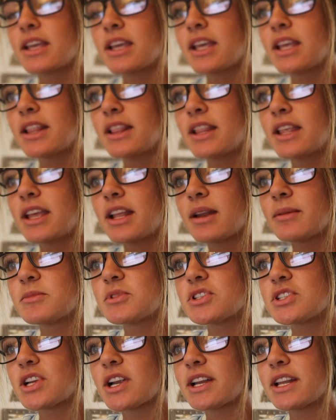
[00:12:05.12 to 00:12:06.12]
and then I'm
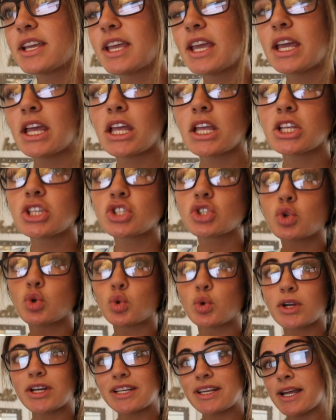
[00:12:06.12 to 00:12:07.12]
just trying to get
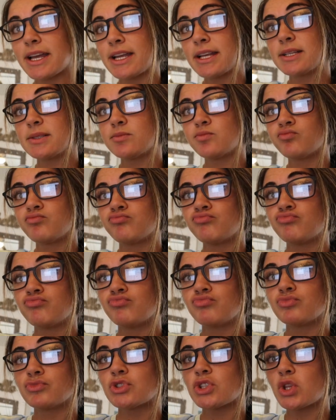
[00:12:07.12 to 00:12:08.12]
schoolwork done,
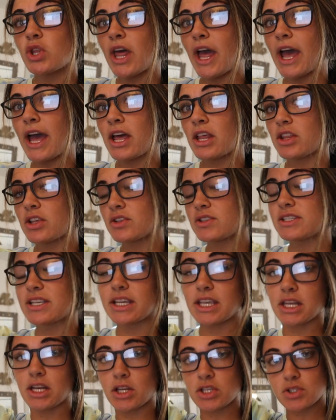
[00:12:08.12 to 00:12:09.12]
so that those
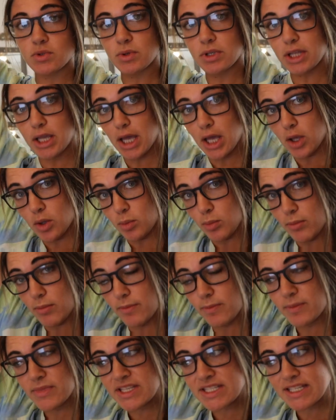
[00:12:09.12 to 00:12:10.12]
sticky notes really help
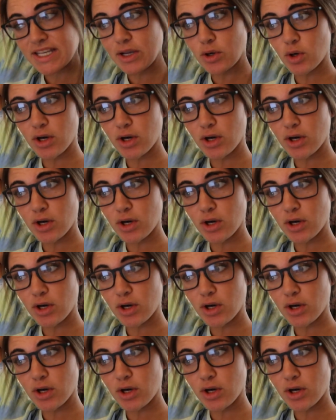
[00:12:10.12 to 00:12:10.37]
me stay